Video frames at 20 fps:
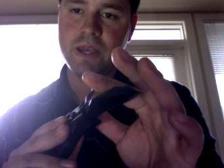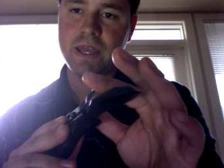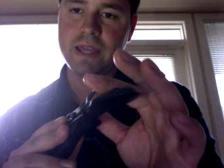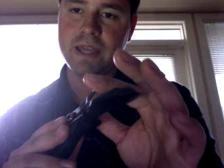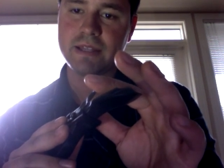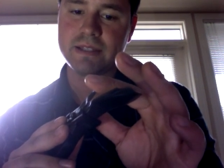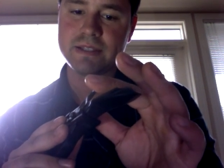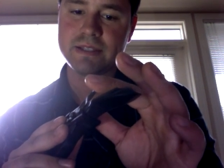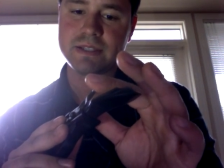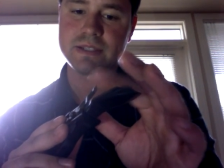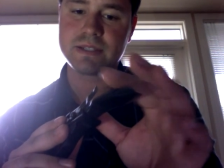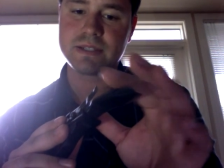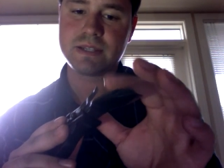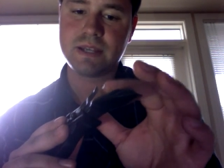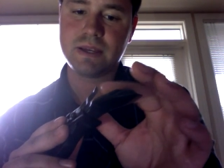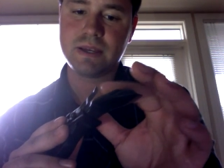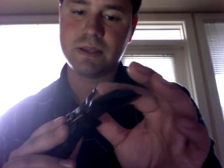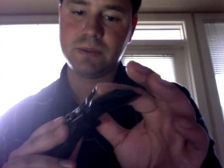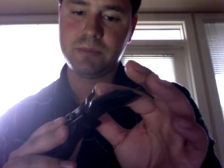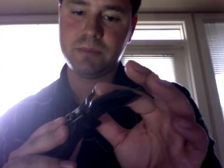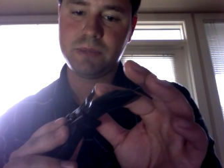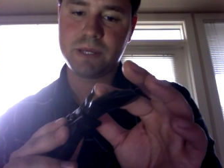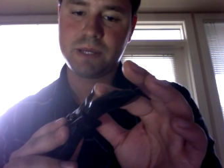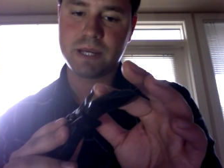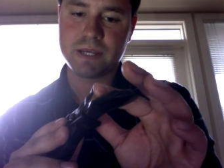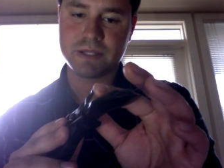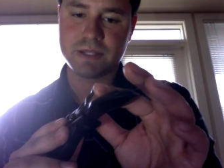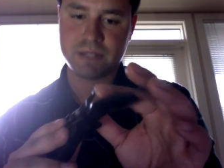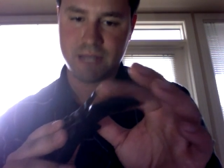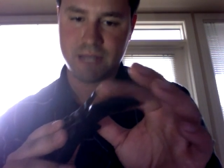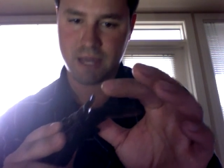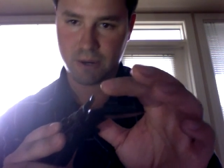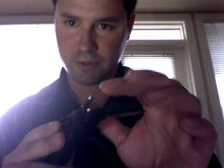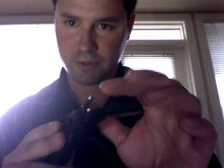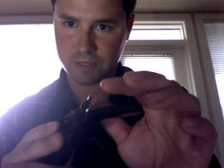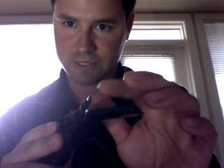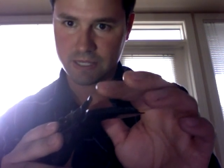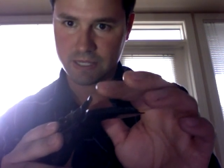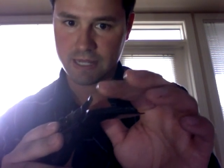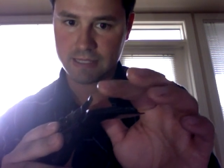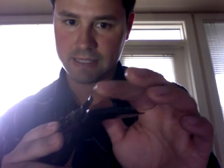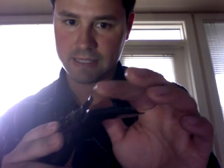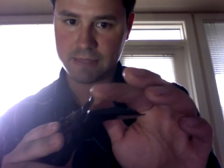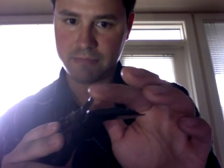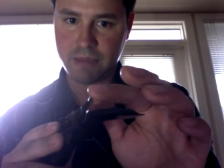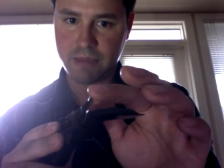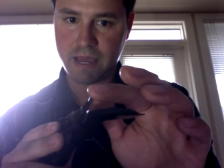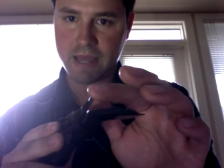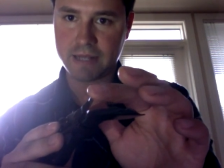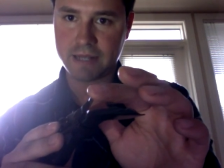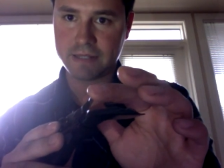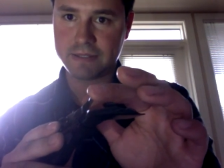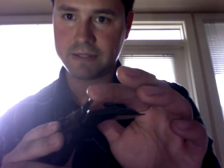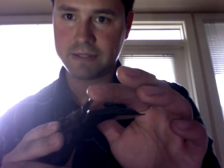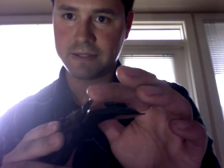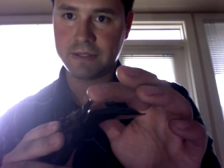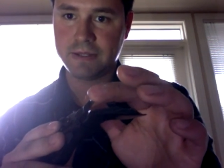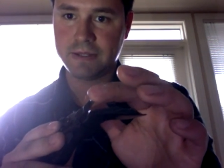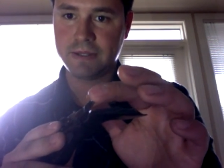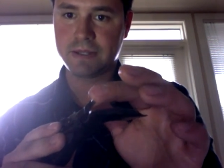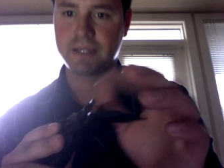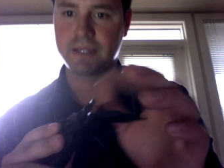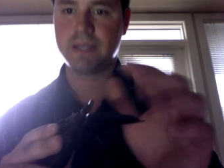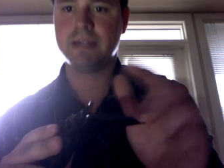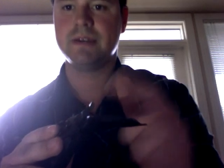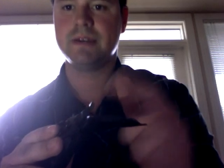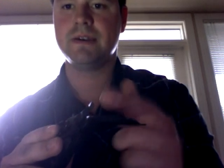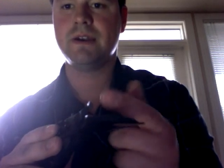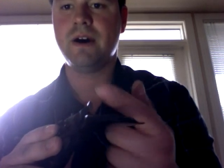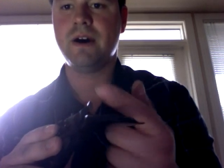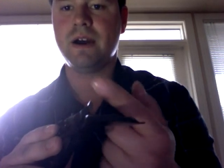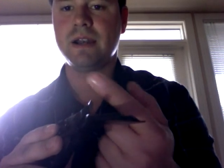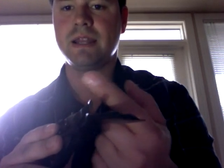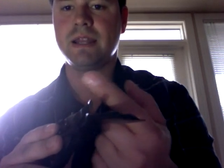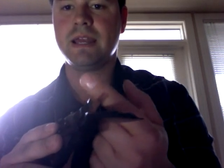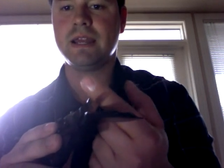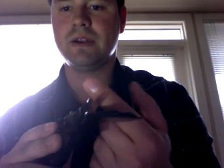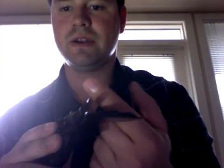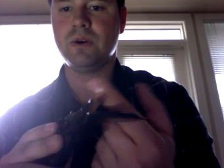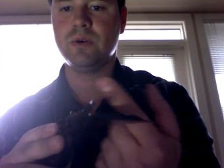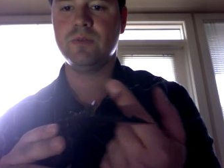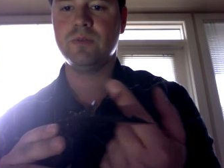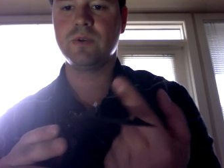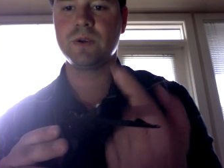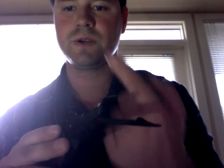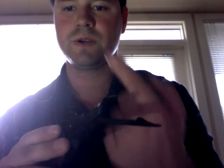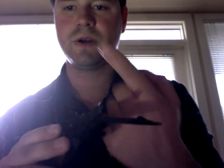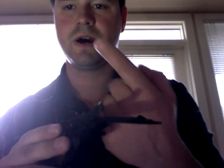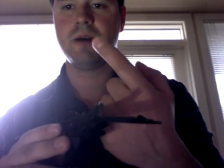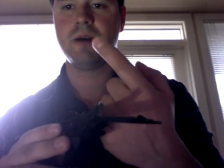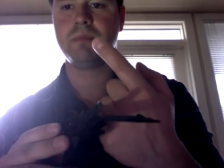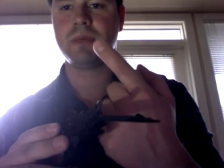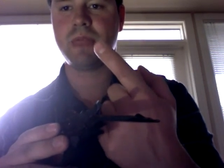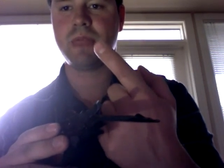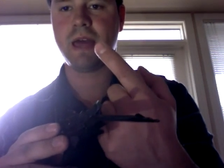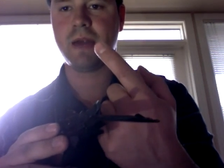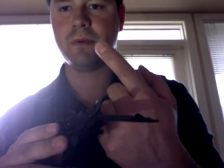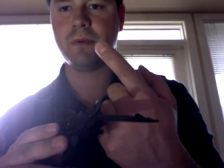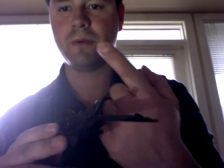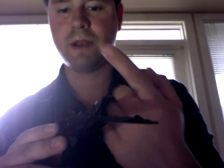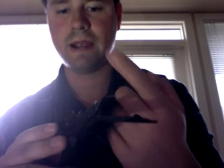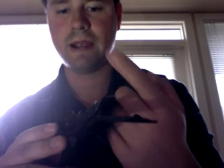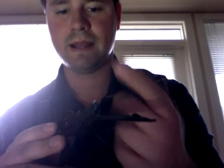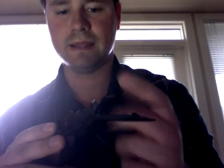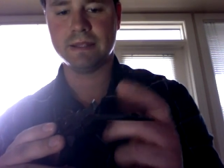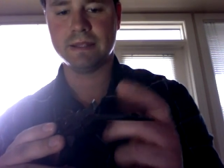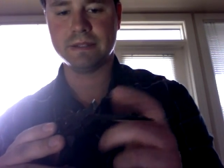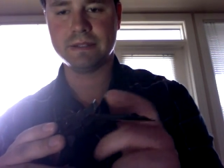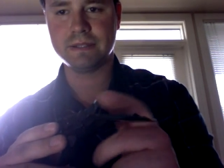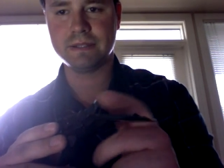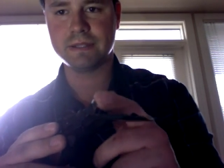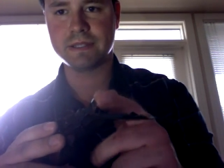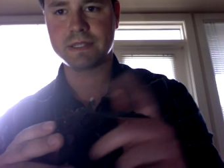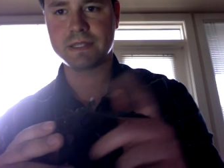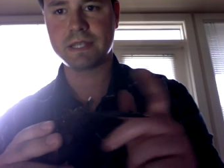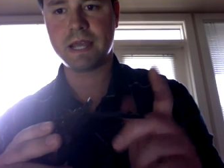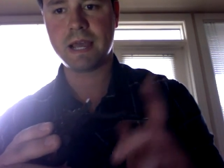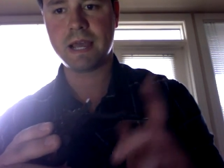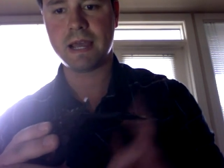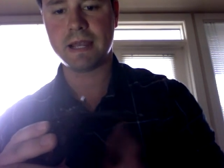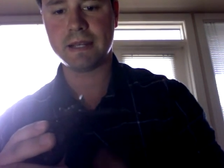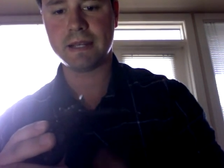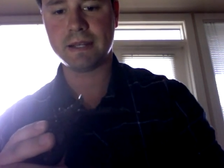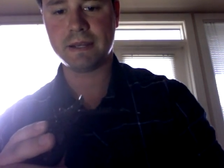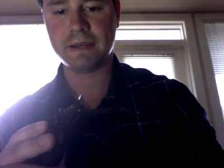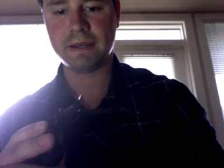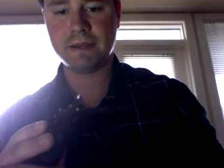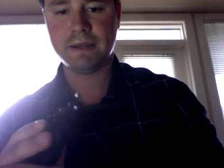it still, because now slightly bent, cannot get over top of that rail and to the side.